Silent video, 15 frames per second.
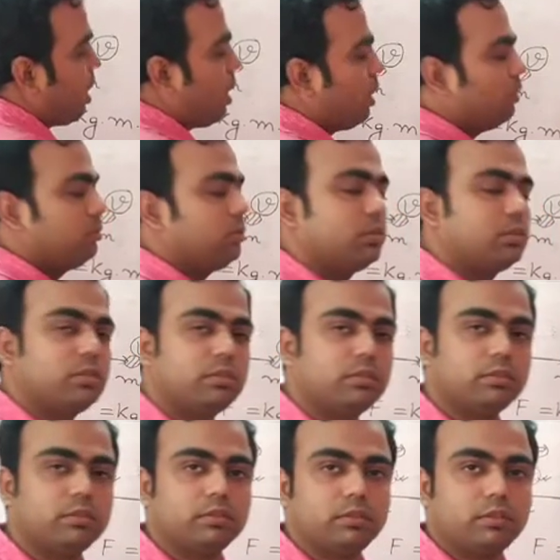of
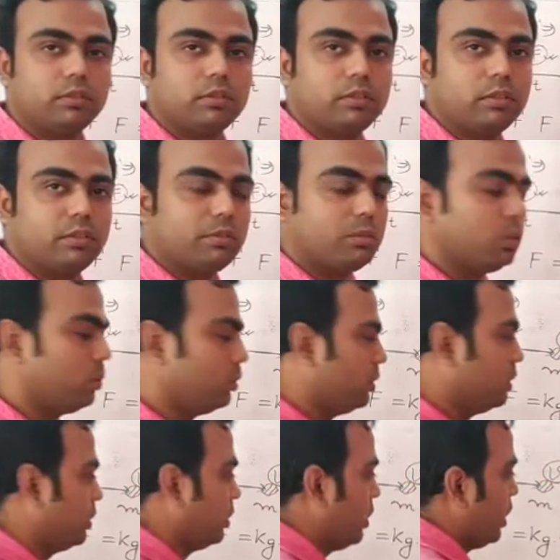
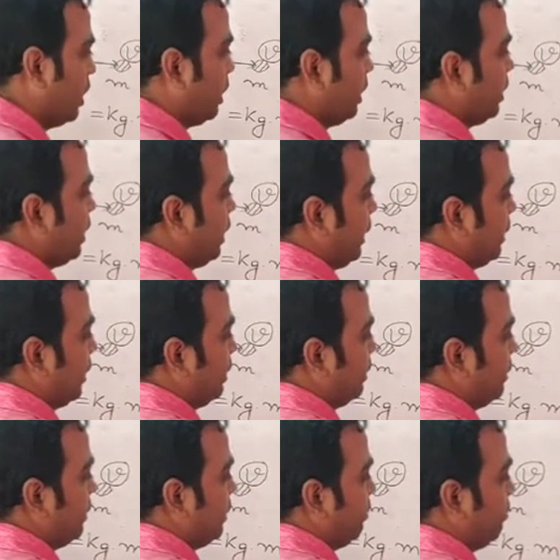force. In SI
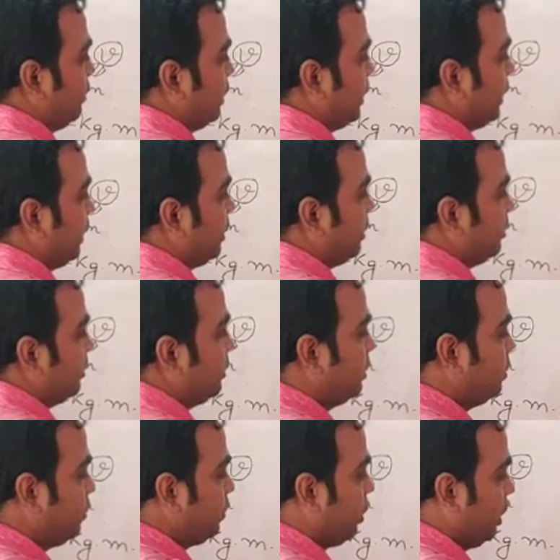system it is
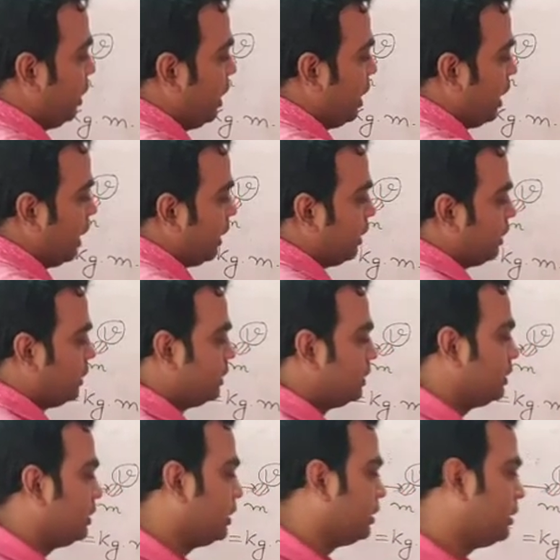Newton and in
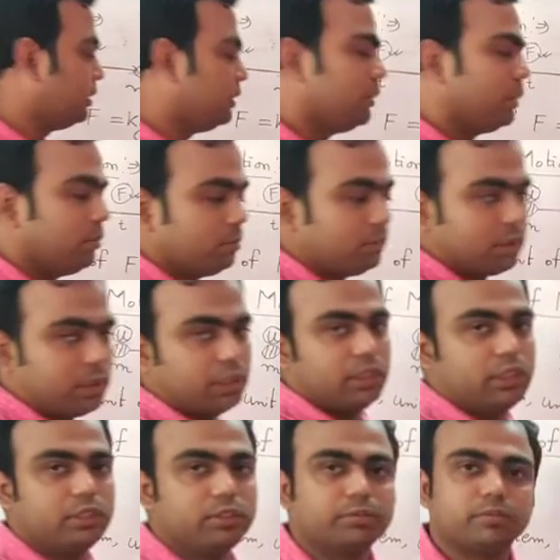CGS system it
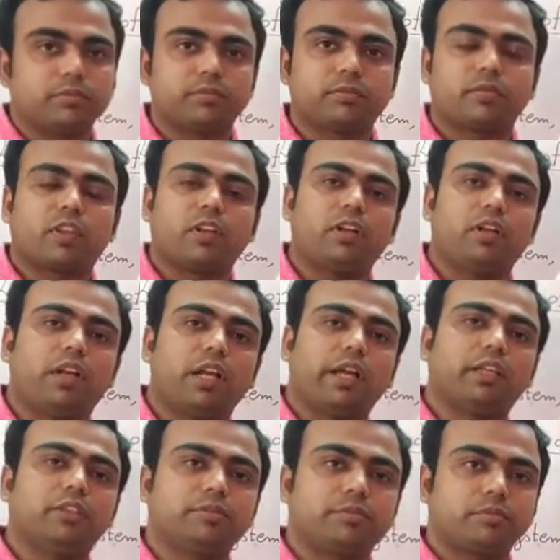is
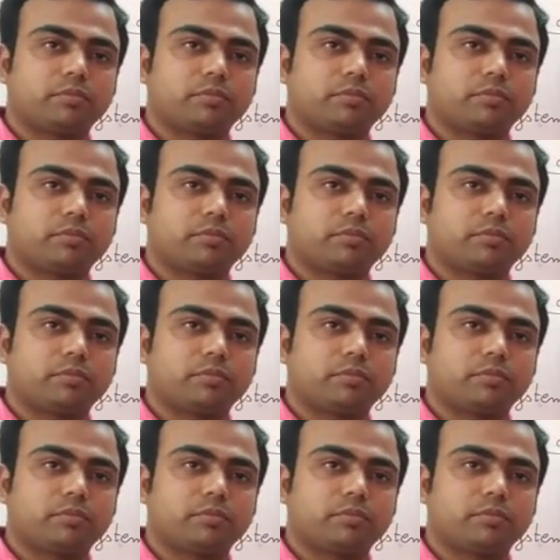dyne.